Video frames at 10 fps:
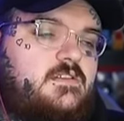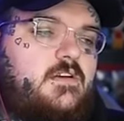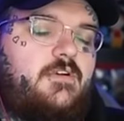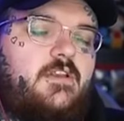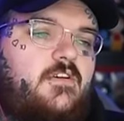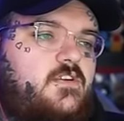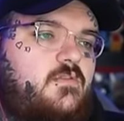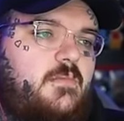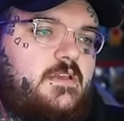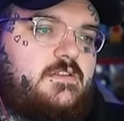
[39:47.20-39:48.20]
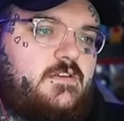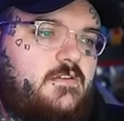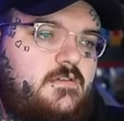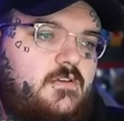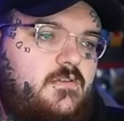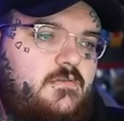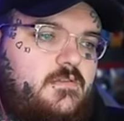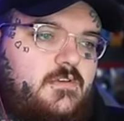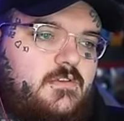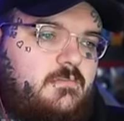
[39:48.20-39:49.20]
Tyranitar, don't miss, dude. Don't,
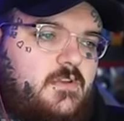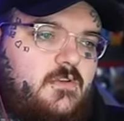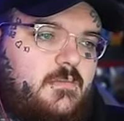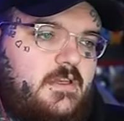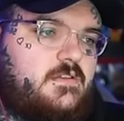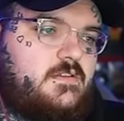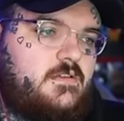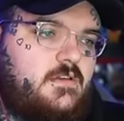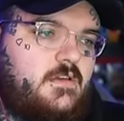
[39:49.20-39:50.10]
don't, don't miss.